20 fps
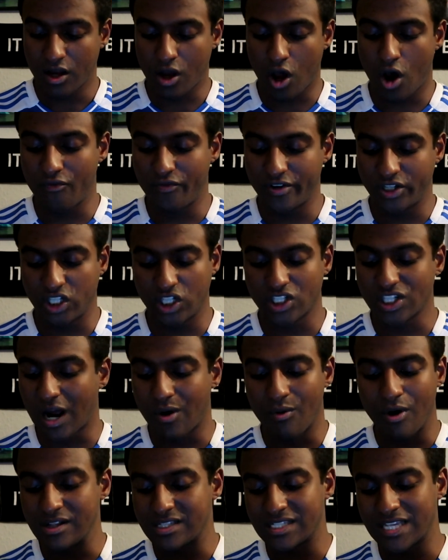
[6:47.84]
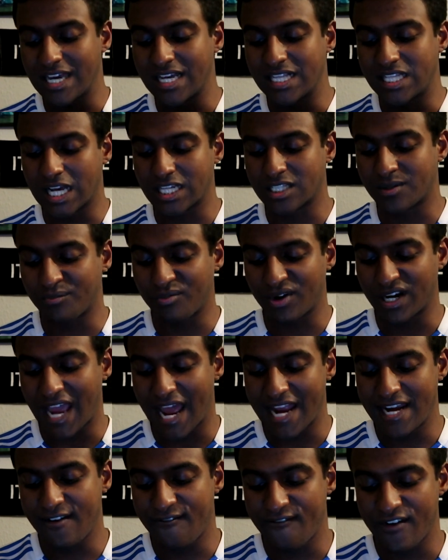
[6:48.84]
Kovacic, I won't say he doesn't bring
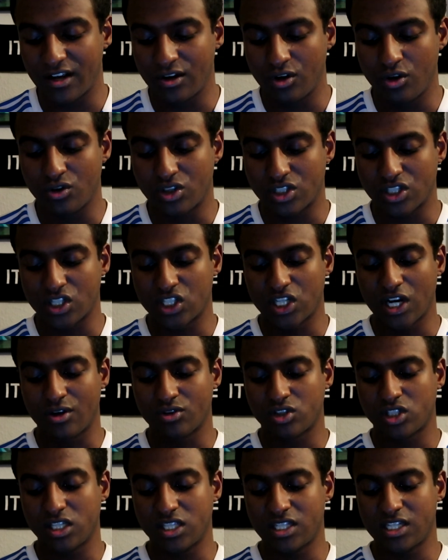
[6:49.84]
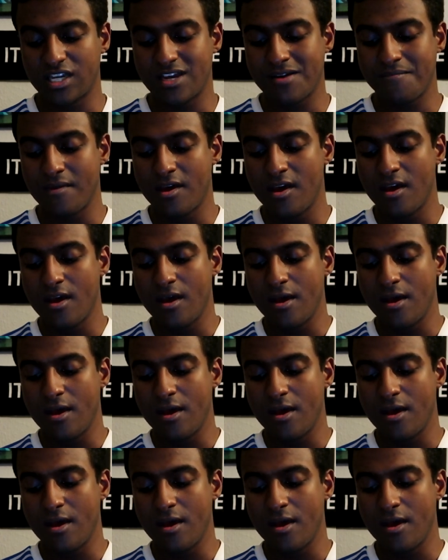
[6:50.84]
anything new to the Chelsea team,